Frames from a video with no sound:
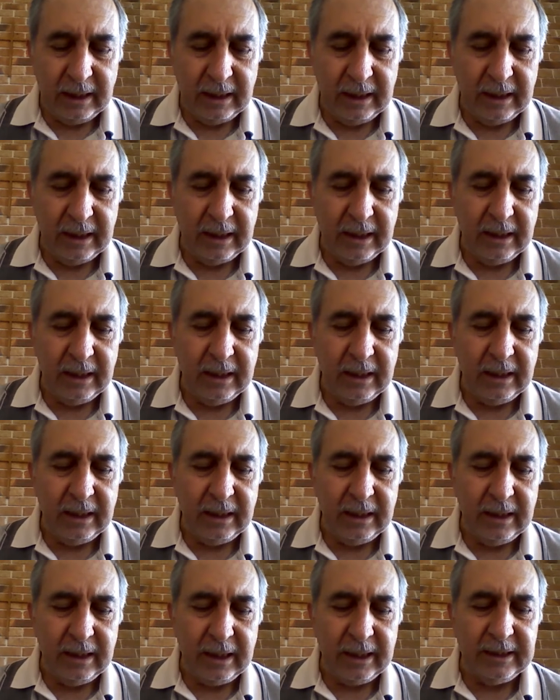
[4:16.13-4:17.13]

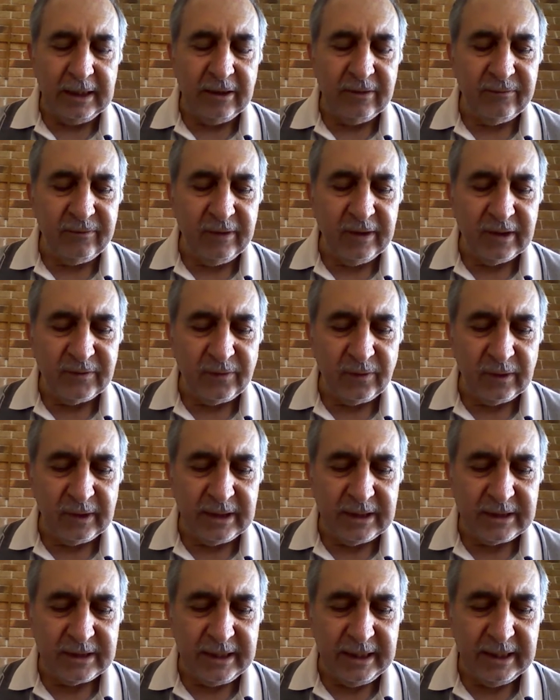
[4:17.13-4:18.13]
And in verse
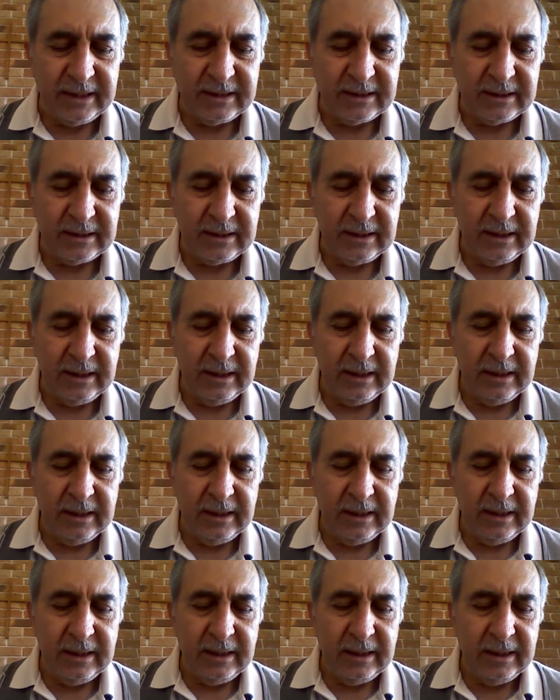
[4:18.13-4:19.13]
46,
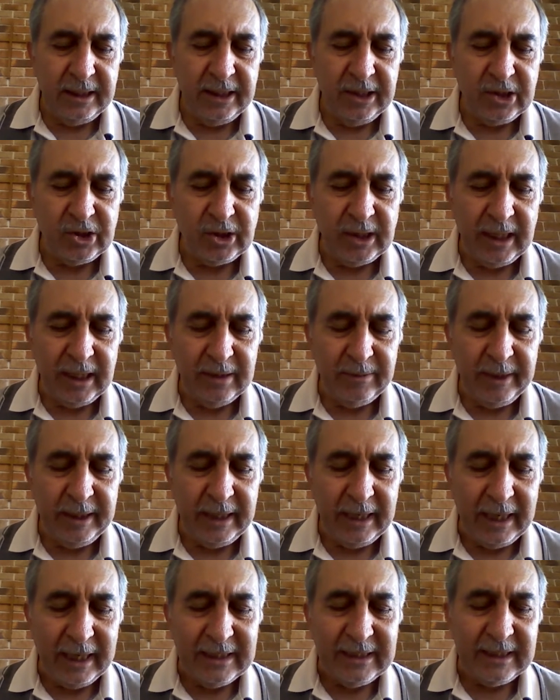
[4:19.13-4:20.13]
"He shall
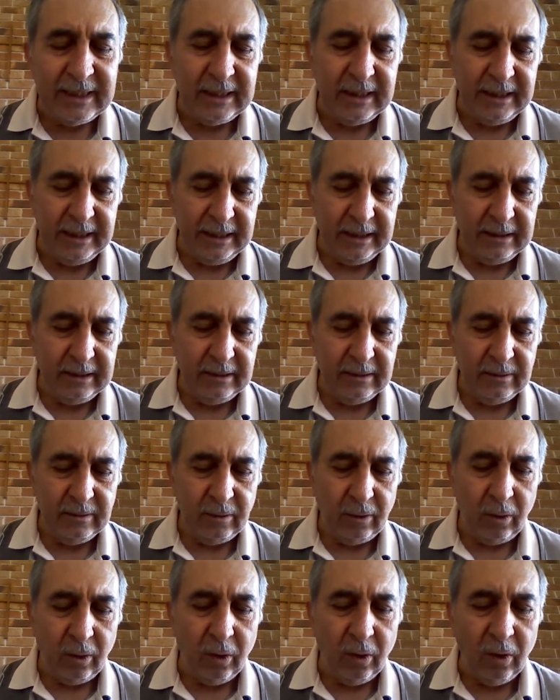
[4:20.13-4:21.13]
be unclean
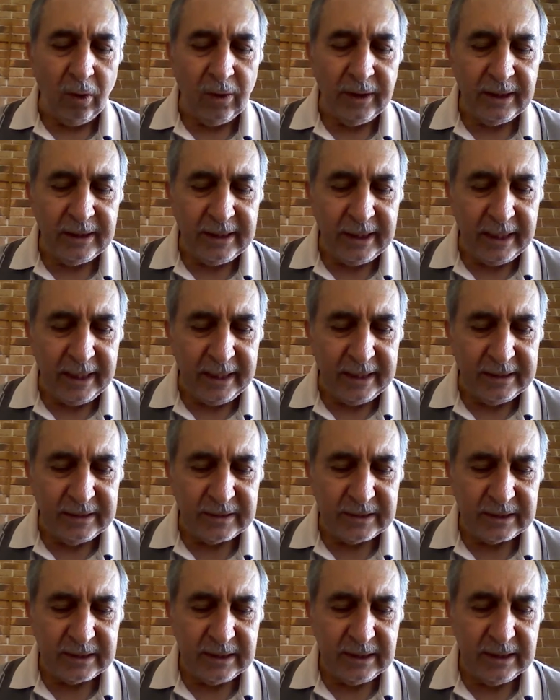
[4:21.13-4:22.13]
all the
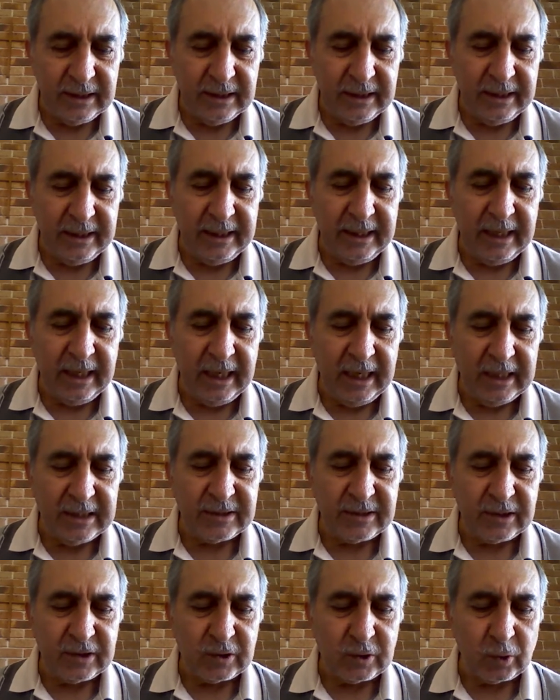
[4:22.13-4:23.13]
days he
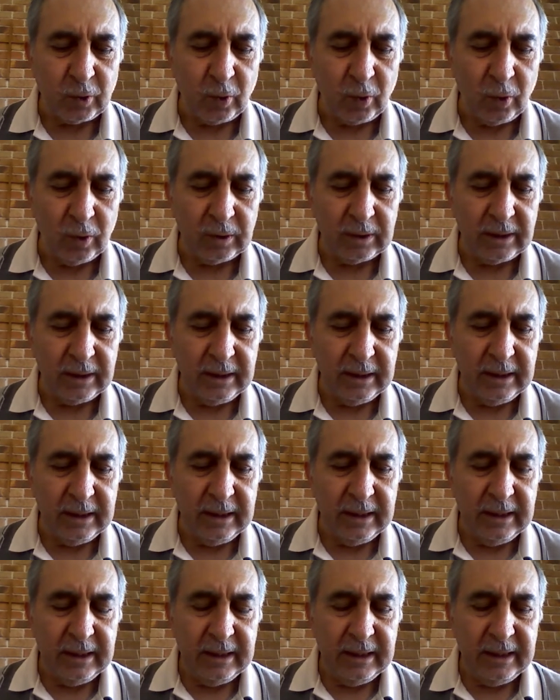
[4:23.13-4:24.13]
has the sore,
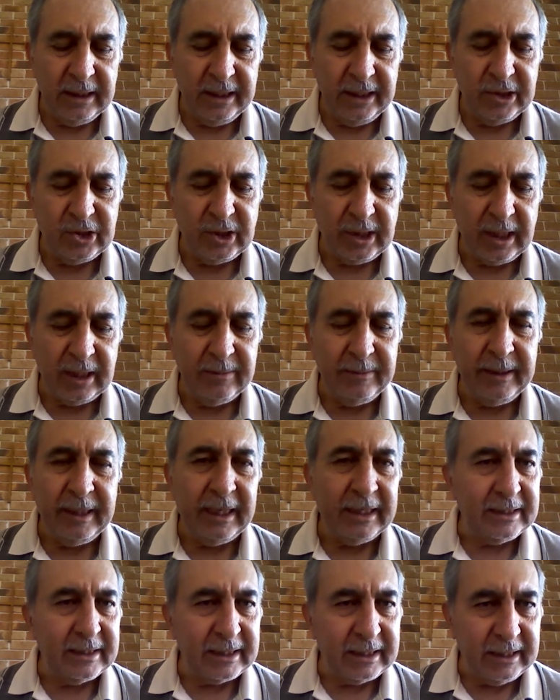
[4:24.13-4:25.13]
he shall be
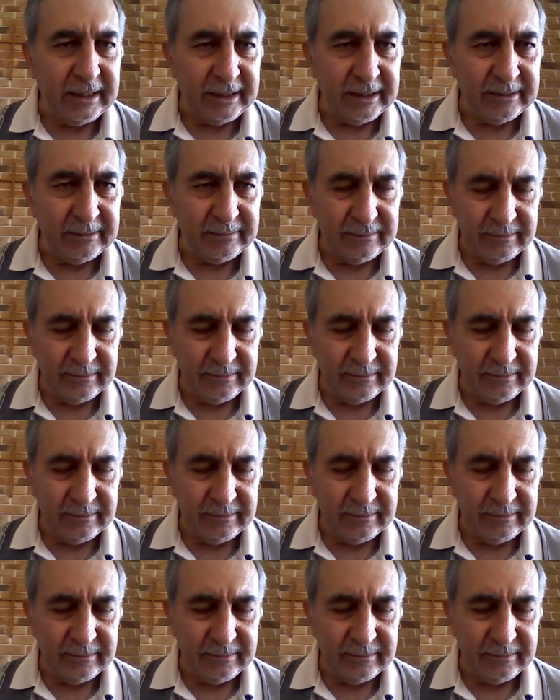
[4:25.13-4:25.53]
unclean.